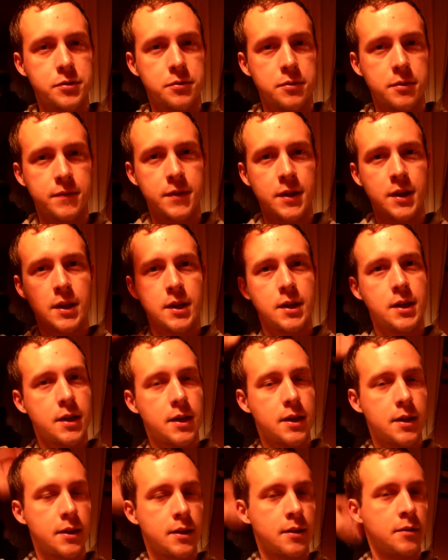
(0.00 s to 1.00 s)
a sort of...
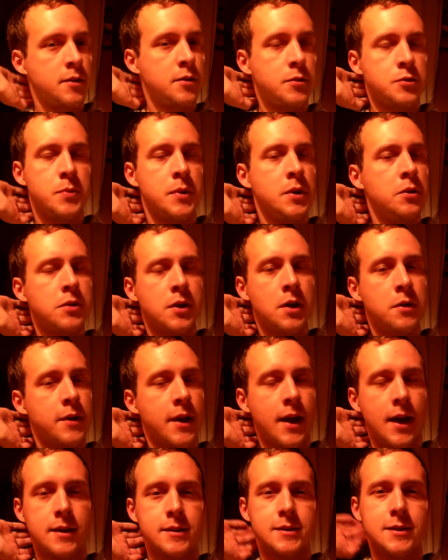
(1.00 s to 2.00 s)
Because we all know
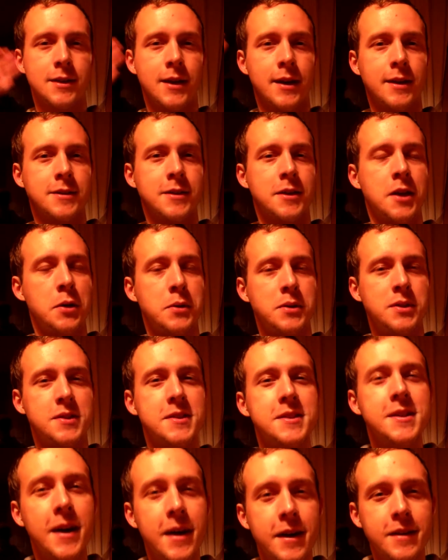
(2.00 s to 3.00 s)
cats like to go
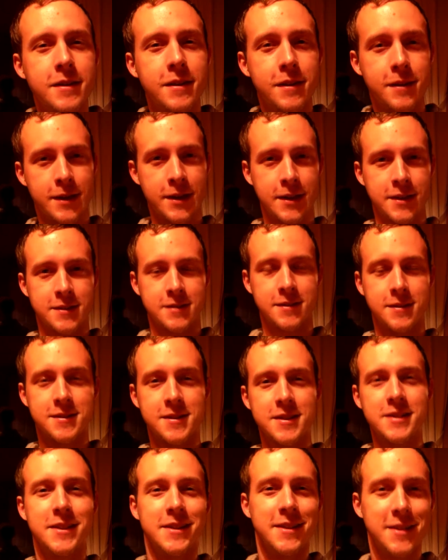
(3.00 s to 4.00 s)
inside things and
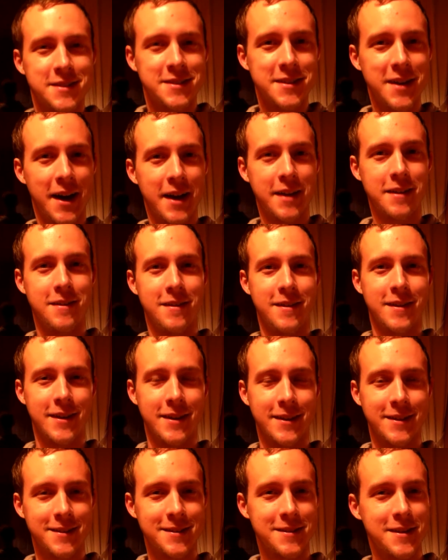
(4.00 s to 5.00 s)
sit inside
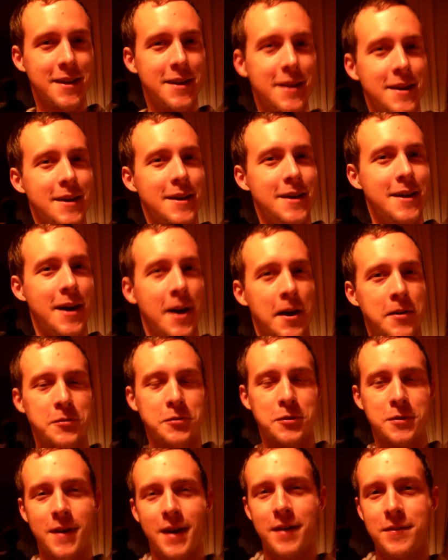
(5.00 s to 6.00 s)
things and
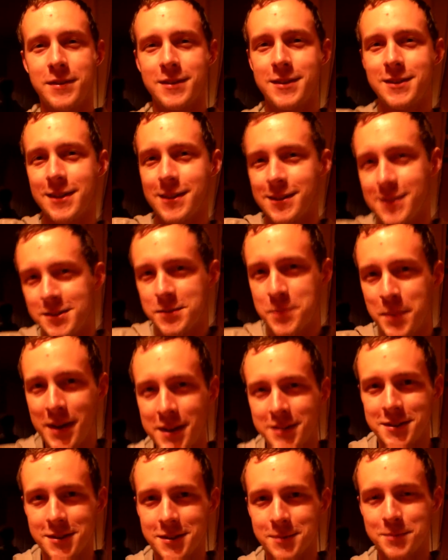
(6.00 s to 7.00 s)
sort of have this little
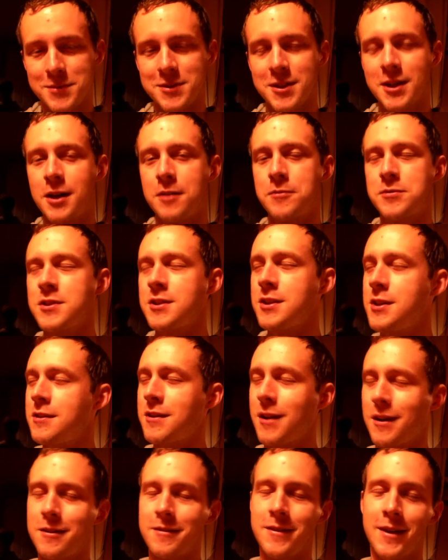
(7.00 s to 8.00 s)
space to themselves, and, you
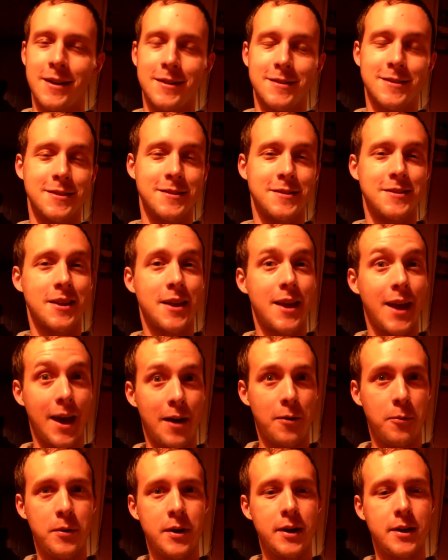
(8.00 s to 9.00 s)
know, that's just the
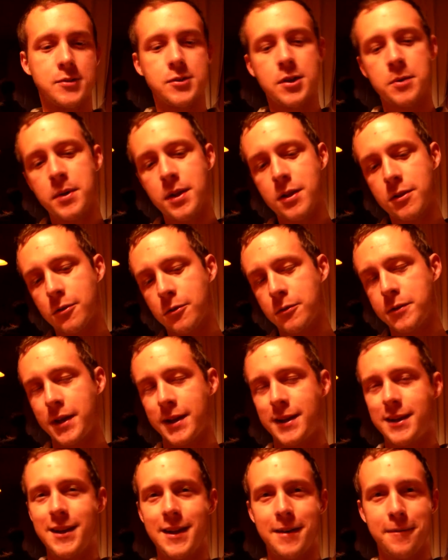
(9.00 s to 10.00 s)
cat way, so we thought
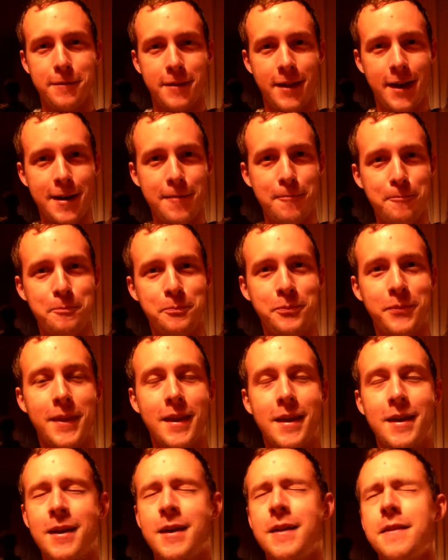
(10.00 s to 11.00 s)
they'd love that.
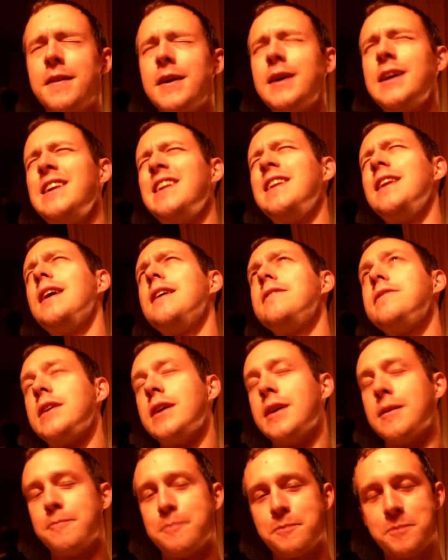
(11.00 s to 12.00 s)
They love
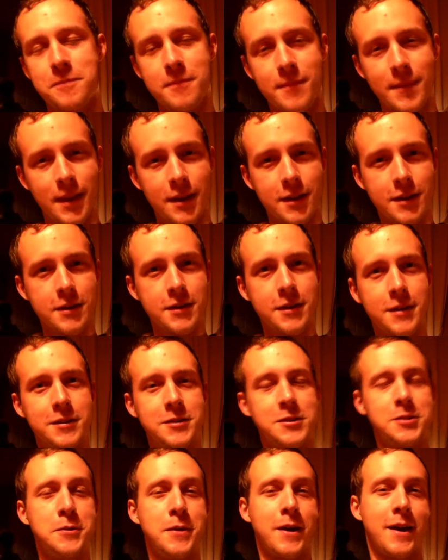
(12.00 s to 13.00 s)
it.
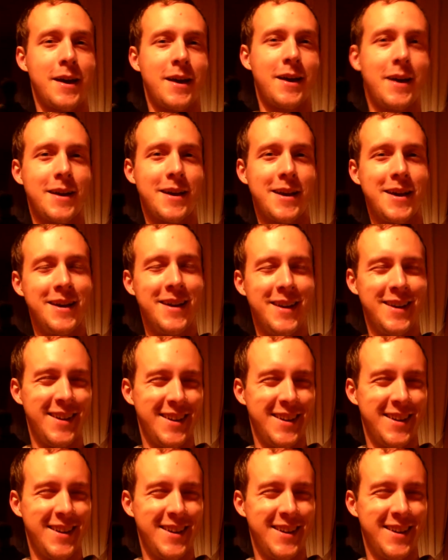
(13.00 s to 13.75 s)
Do they, Nick?